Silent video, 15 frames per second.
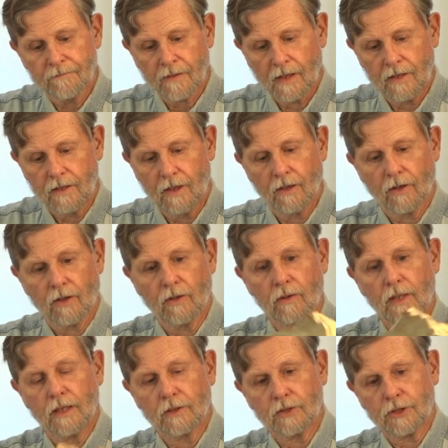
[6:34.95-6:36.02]
And here
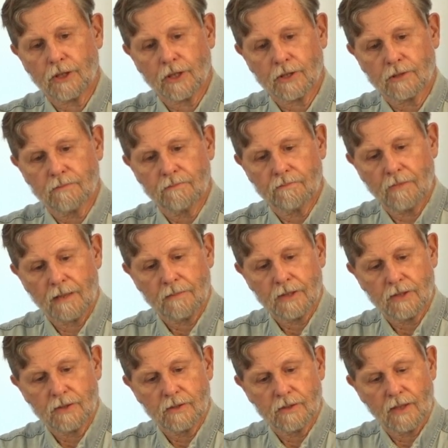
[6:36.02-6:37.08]
it's just maybe
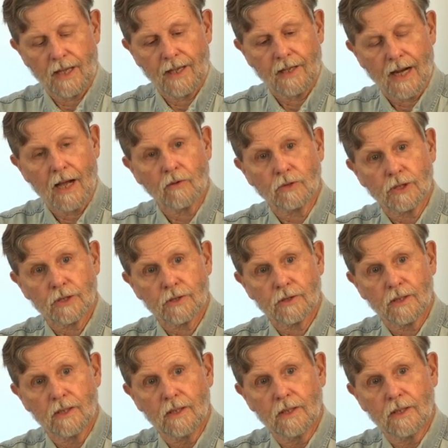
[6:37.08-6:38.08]
8 ounces.